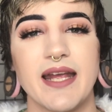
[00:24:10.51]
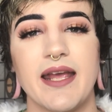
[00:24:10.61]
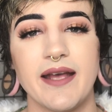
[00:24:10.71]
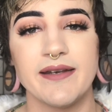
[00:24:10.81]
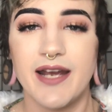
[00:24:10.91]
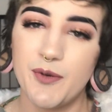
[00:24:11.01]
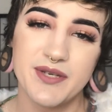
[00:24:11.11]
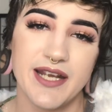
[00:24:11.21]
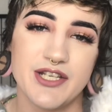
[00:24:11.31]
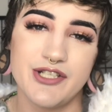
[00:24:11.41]
and I hope
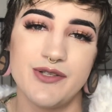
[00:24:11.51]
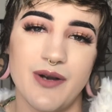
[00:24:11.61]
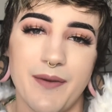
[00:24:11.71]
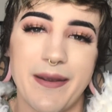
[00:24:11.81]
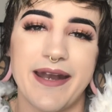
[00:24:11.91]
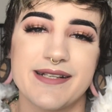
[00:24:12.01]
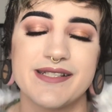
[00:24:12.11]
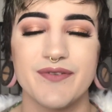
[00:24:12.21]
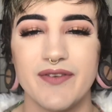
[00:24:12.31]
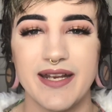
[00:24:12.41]
to catch you on my
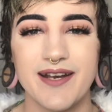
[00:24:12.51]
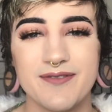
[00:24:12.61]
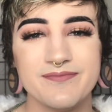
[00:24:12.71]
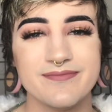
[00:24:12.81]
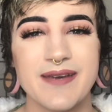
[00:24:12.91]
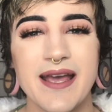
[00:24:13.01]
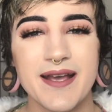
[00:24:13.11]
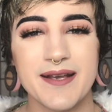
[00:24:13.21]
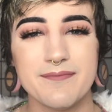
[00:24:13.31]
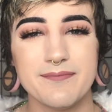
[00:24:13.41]
next video.
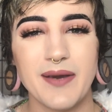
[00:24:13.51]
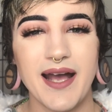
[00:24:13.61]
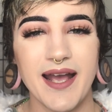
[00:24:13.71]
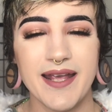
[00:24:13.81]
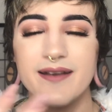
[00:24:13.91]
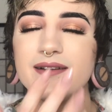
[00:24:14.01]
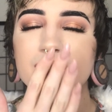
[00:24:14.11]
Bye!